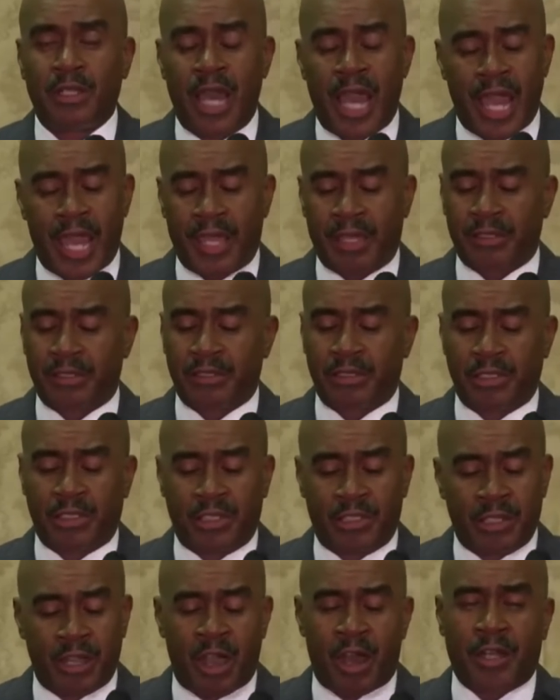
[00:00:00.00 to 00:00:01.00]
Thank
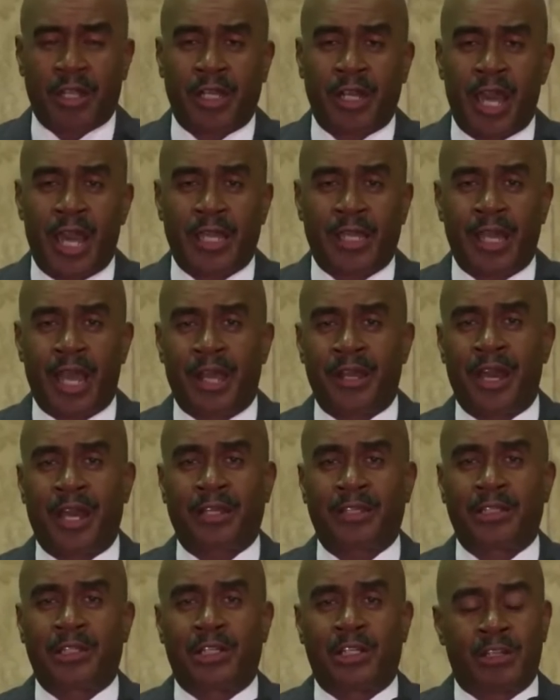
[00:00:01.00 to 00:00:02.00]
God, and I got
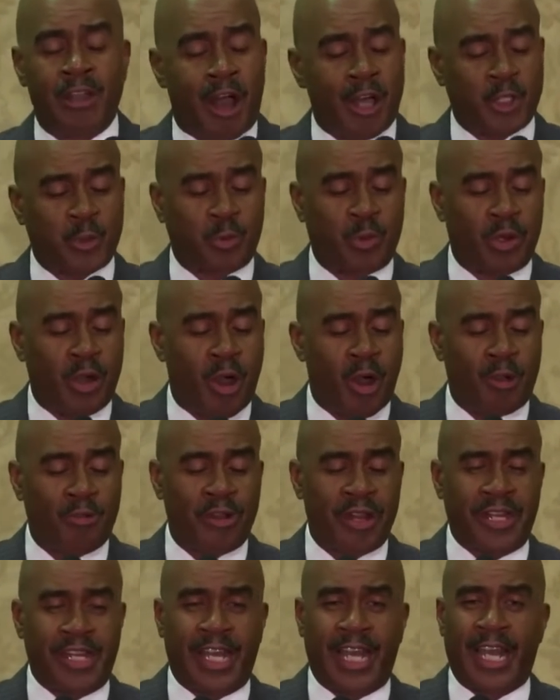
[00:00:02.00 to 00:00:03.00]
a gospel
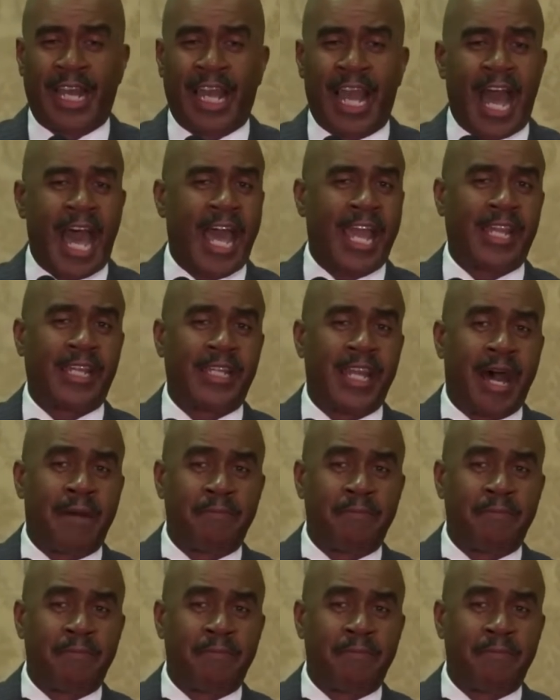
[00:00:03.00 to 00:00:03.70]
already lined